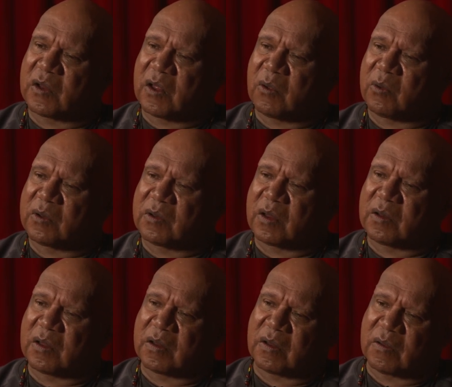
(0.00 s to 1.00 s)

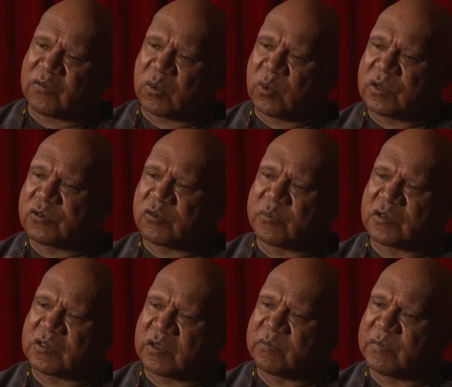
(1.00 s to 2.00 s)
and a few
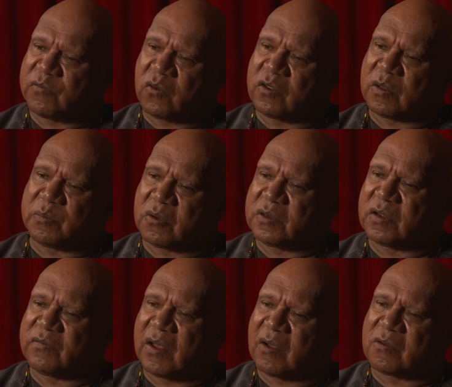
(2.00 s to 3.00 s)
instruments even before you put your
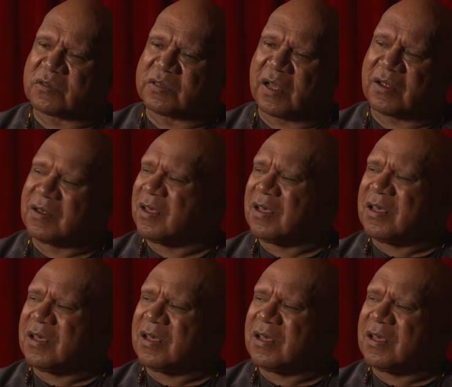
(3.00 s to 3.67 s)
vocals down.